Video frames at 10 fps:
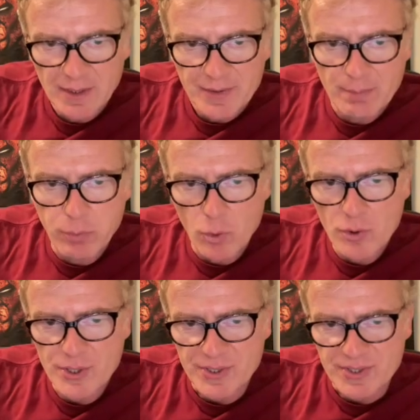The
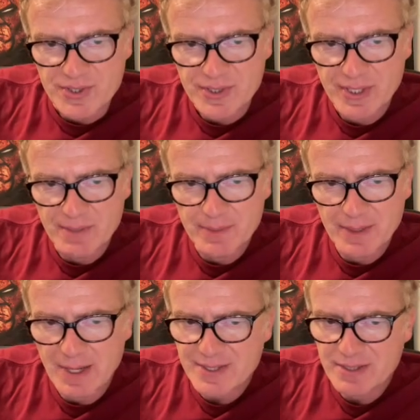boys, they've been
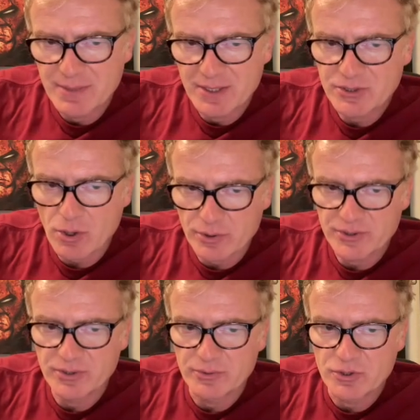asking me to talk
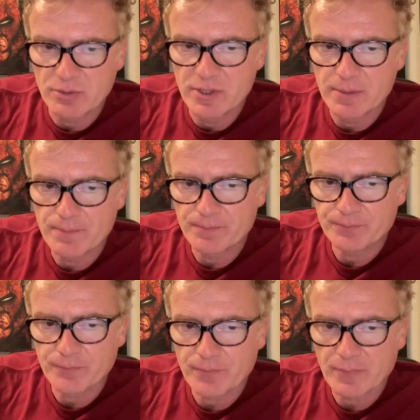to you, Jimmy.
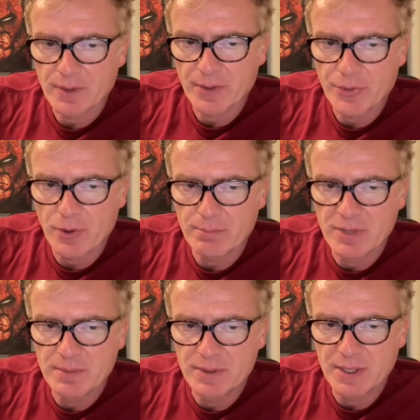Thought
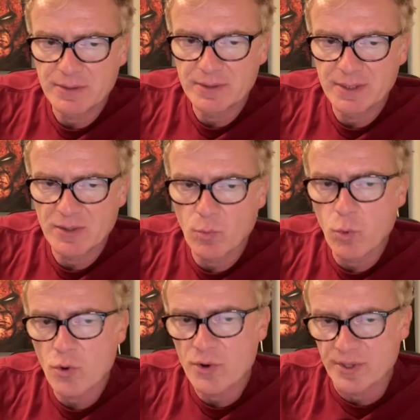maybe I could get a
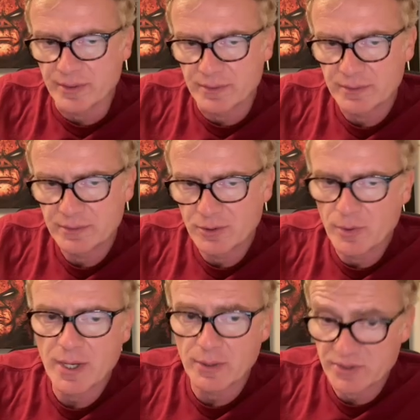word in,
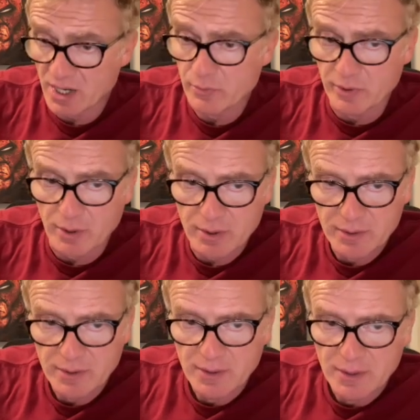knowing how tight we are.
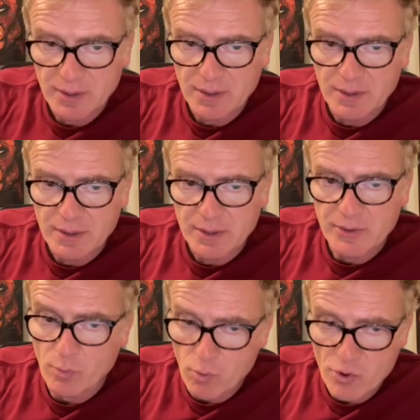
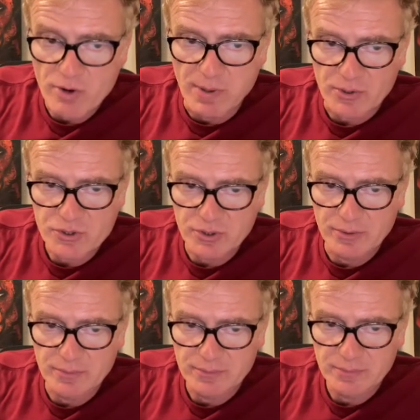They're worried about you.
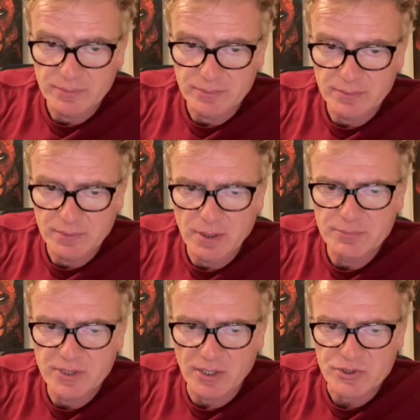I'm
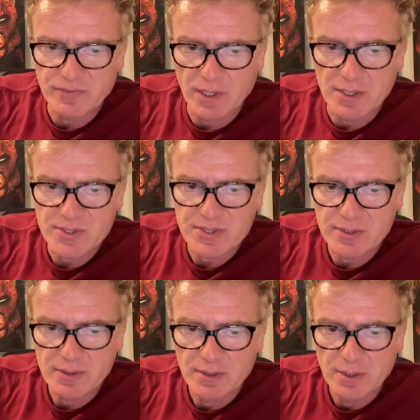touched,
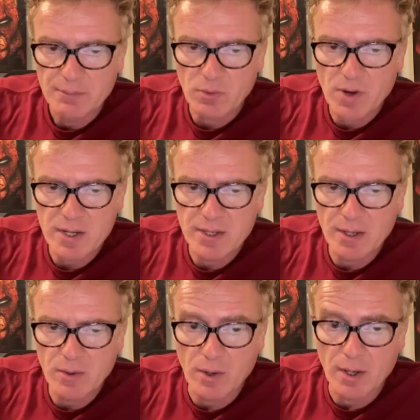Flask, but right
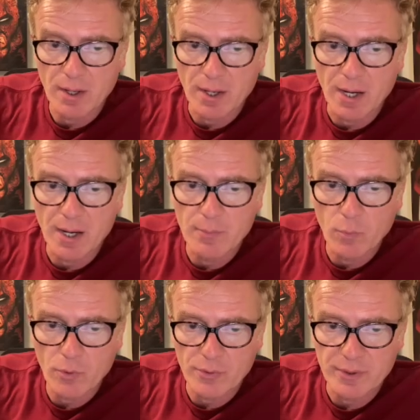now I'm
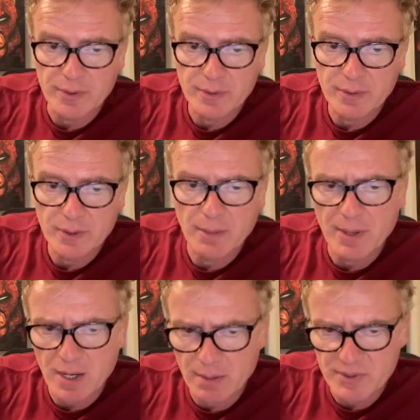worried
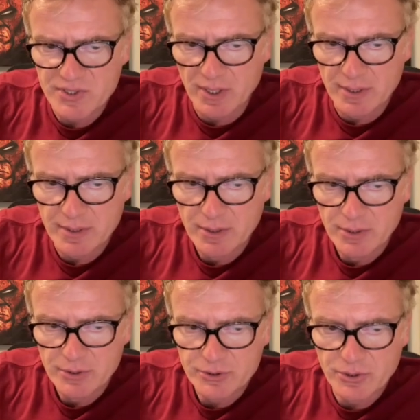about a homicide.
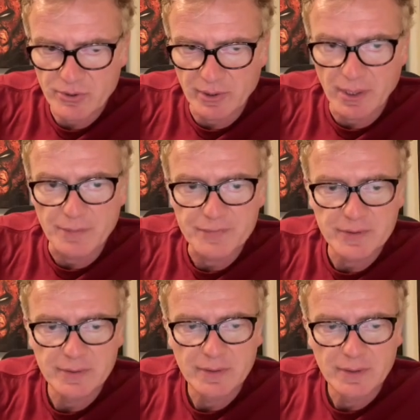Turn left.